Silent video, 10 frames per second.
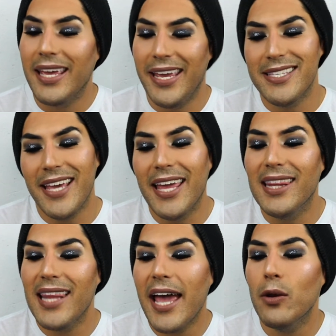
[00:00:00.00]
It's a
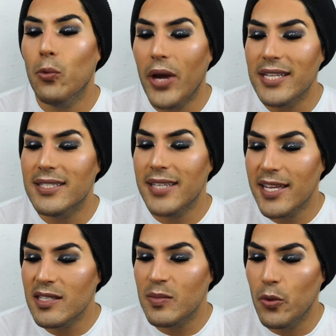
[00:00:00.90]
lightweight
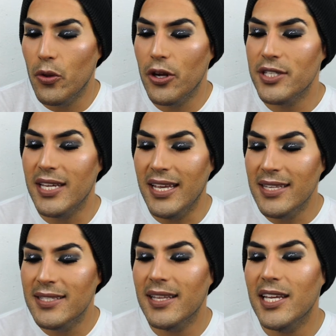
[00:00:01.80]
skin smoother to
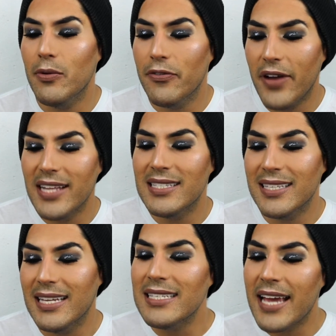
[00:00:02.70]
instantly refine
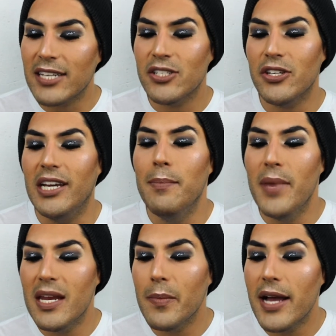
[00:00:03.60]
skin texture and
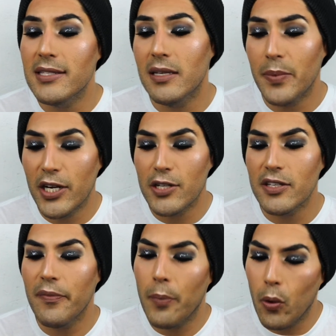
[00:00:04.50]
minimize the appearance
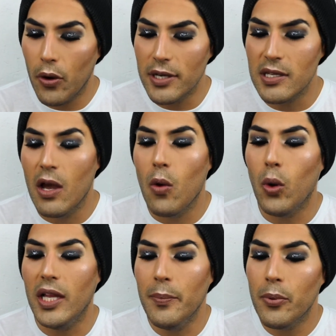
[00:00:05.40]
of pores
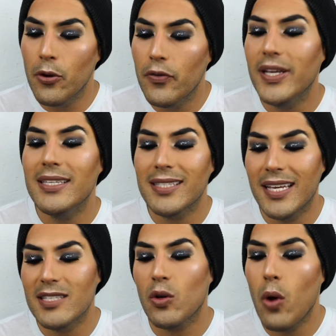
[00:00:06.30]
while improving
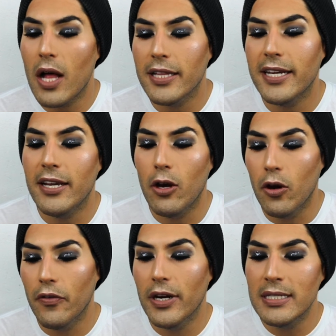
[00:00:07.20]
skin's quality
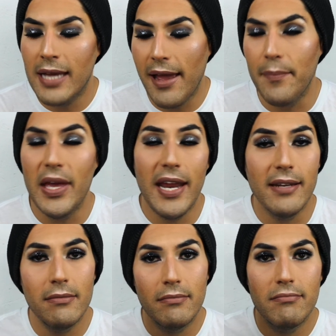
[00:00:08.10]
over time. And
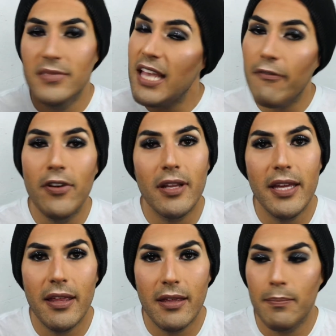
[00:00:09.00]
I
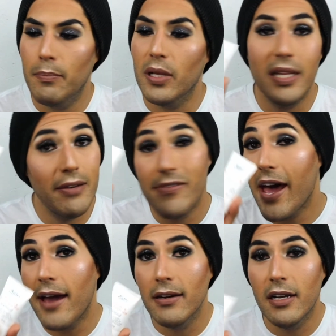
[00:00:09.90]
definitely believe
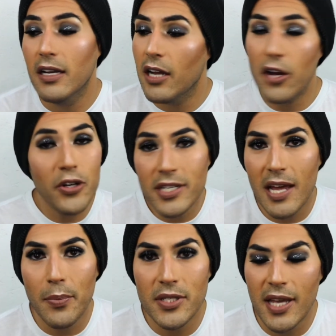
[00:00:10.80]
that,
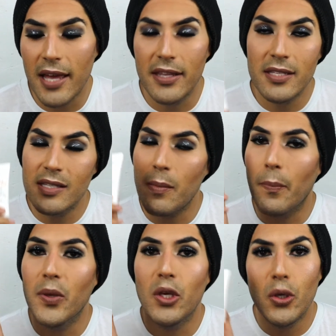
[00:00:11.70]
110%, this is
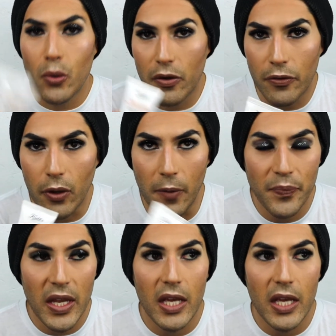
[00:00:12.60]
beautiful.